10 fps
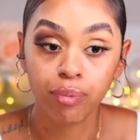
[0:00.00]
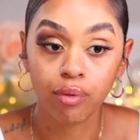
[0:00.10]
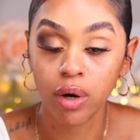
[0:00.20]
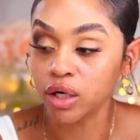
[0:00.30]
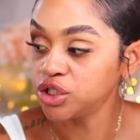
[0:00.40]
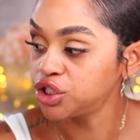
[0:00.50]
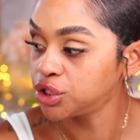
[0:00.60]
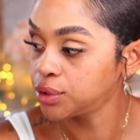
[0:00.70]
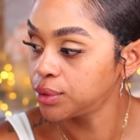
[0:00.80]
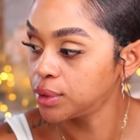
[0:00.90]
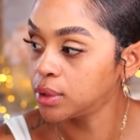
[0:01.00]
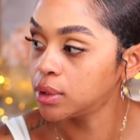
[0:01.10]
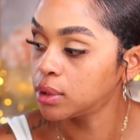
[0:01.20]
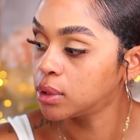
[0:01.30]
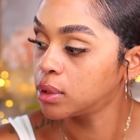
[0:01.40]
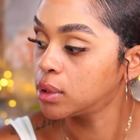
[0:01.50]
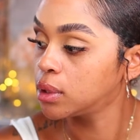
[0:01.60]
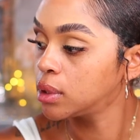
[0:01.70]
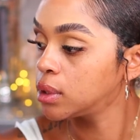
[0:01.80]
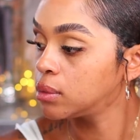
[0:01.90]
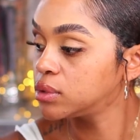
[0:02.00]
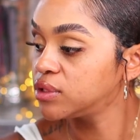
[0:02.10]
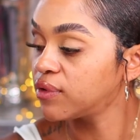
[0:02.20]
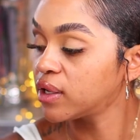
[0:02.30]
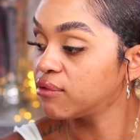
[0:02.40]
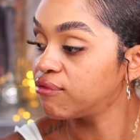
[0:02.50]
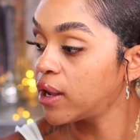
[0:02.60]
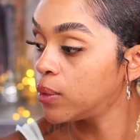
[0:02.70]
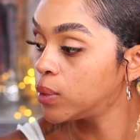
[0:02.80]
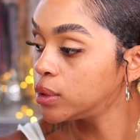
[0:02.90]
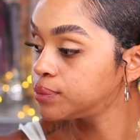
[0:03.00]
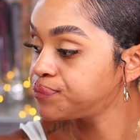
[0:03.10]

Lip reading: brush. See if I can find one.